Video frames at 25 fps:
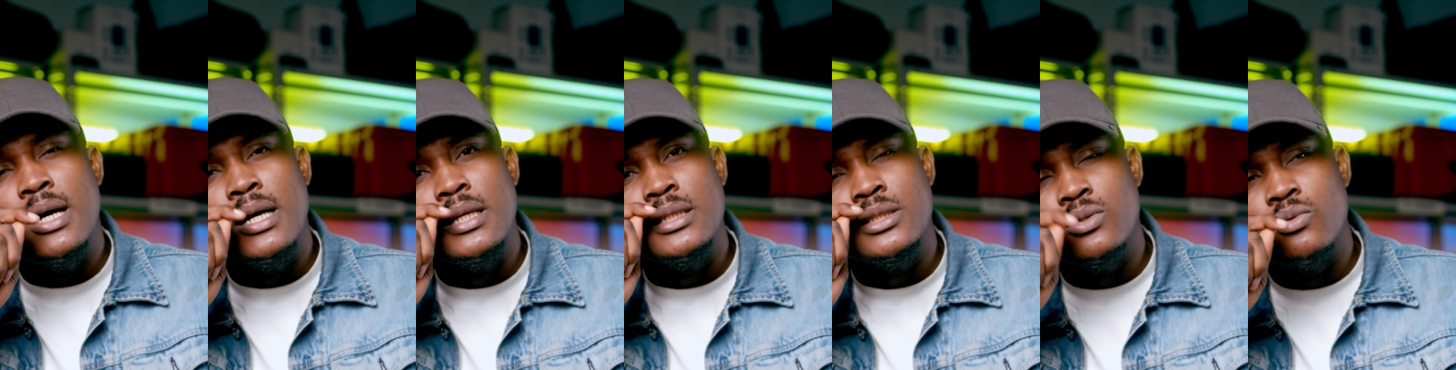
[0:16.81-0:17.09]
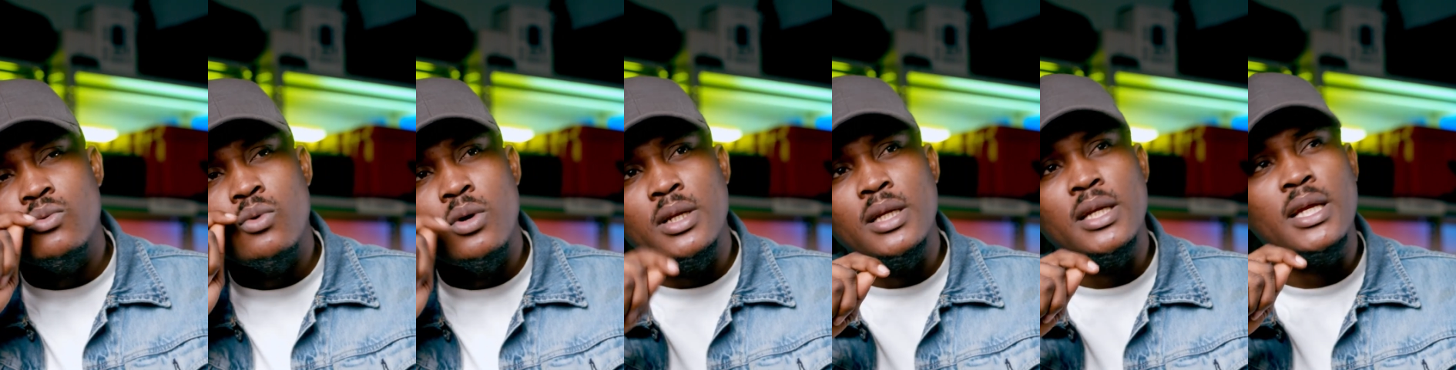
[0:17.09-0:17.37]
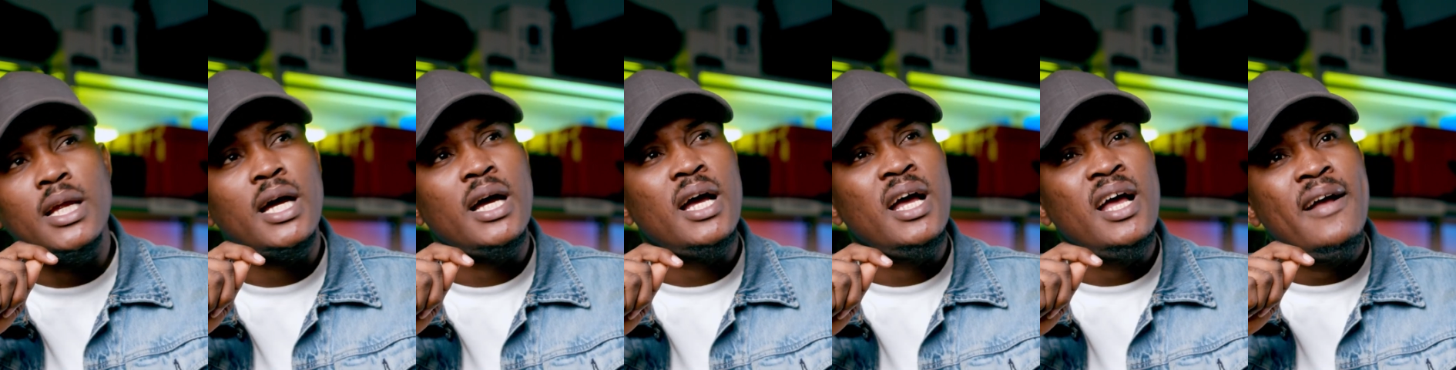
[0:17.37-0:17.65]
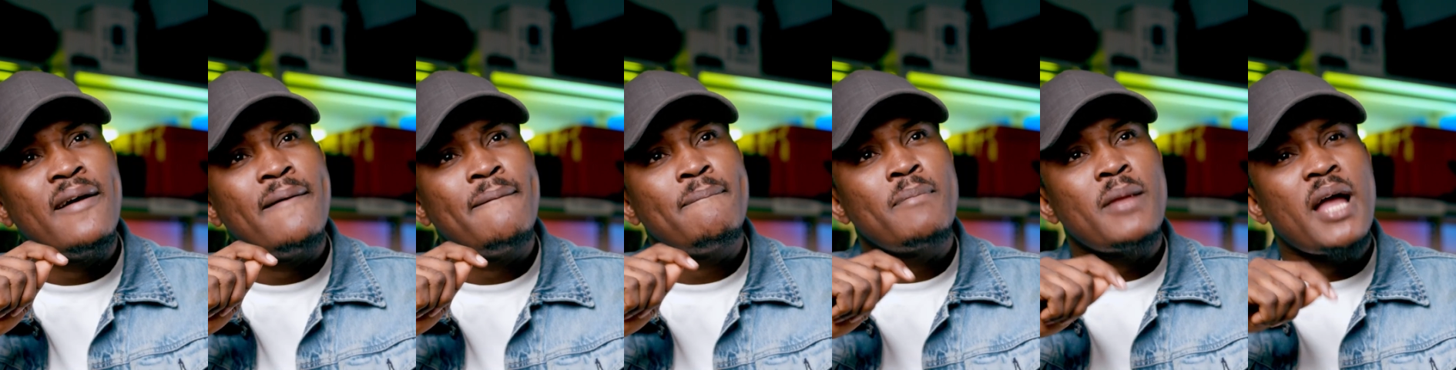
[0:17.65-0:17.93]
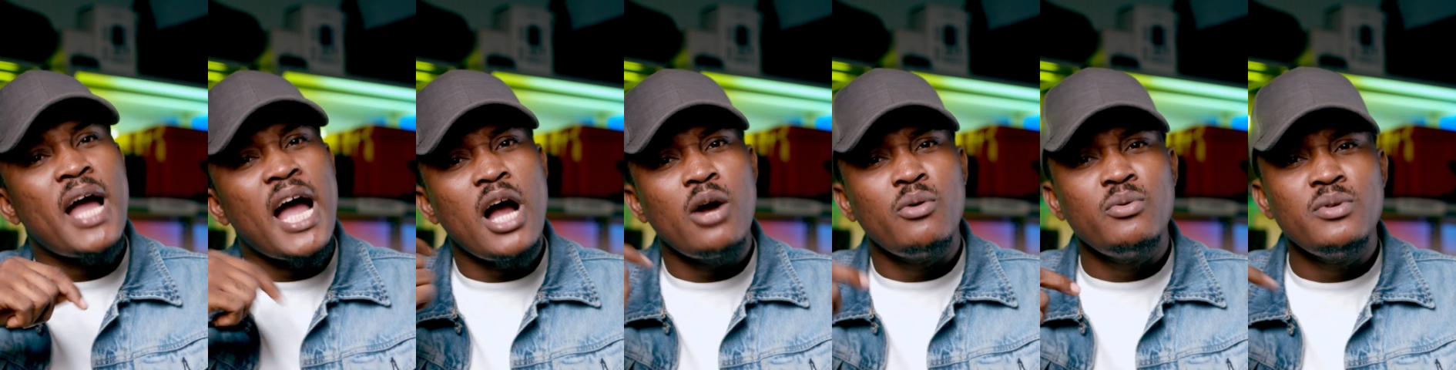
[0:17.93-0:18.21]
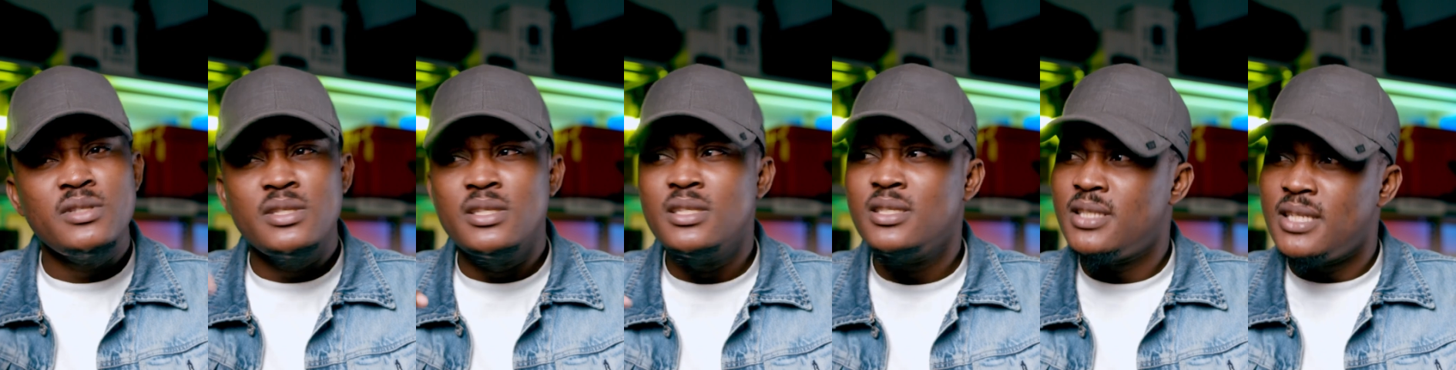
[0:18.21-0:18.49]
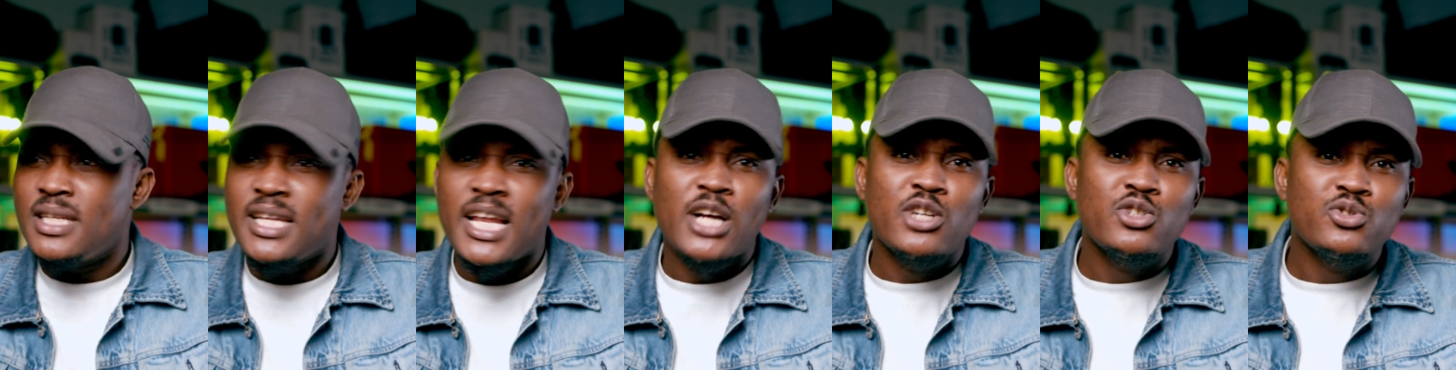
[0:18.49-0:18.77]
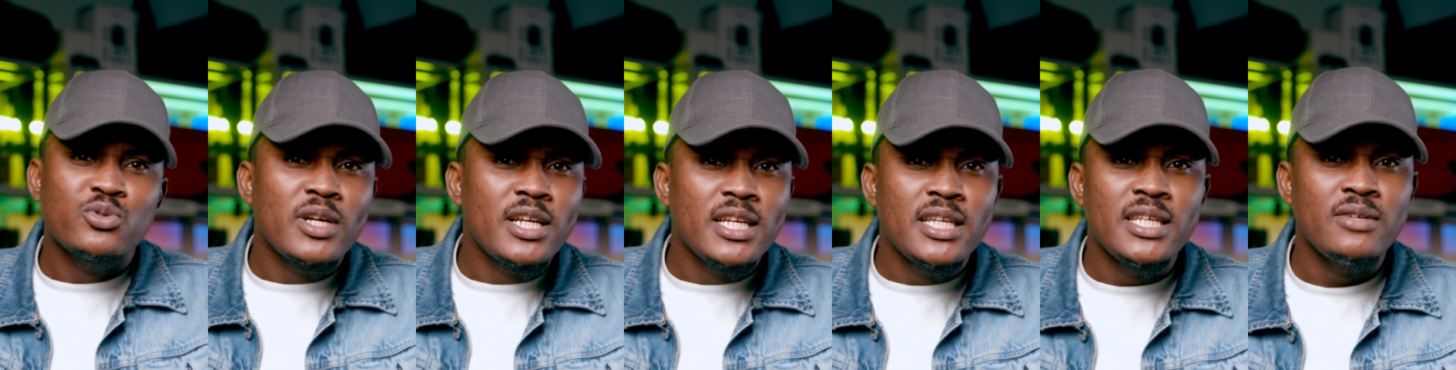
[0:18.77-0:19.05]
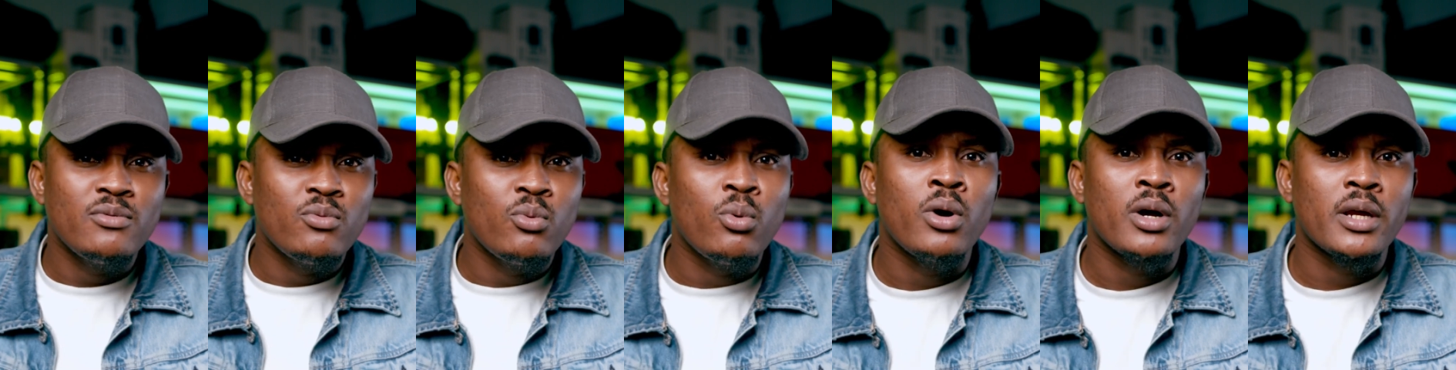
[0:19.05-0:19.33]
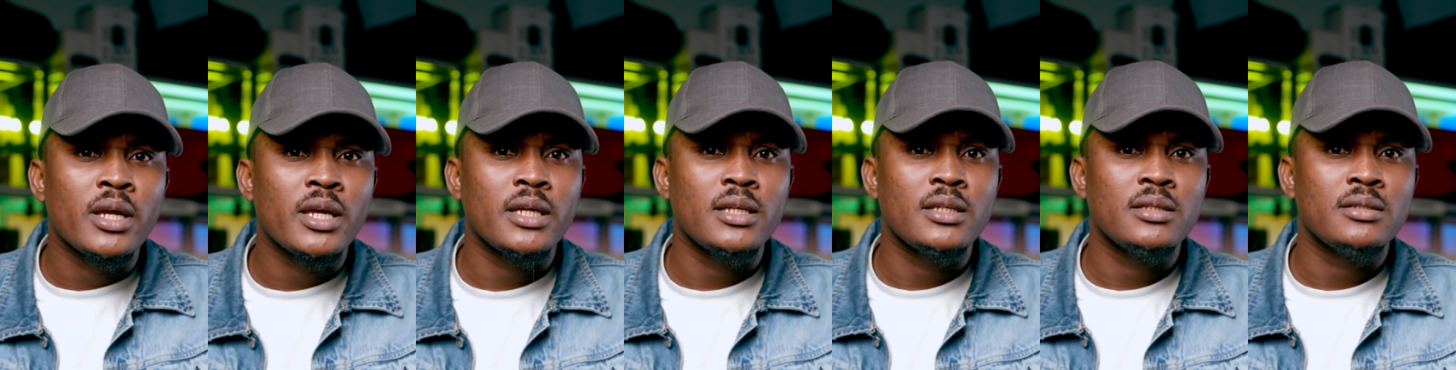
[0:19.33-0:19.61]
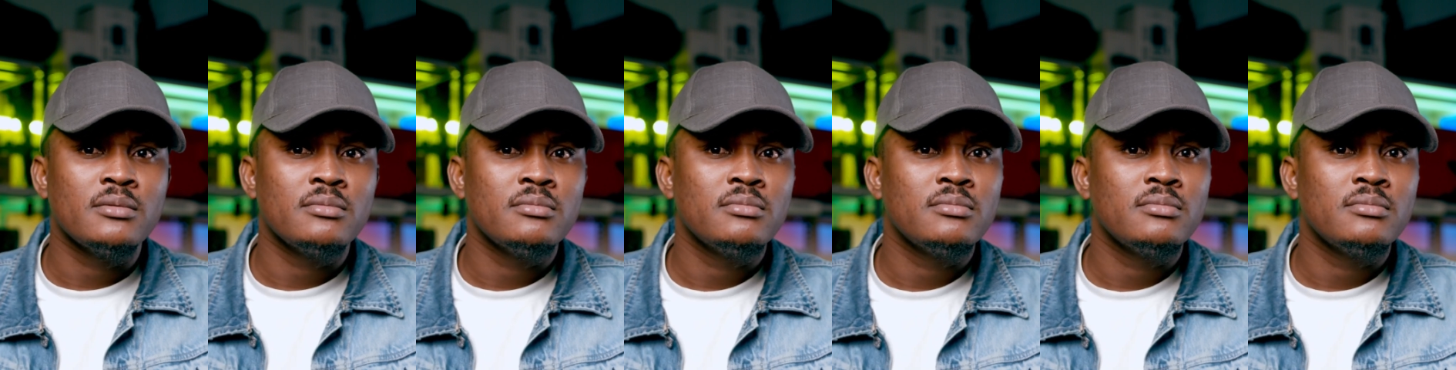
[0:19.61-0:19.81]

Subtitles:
and to wonder, how is this thing actually working?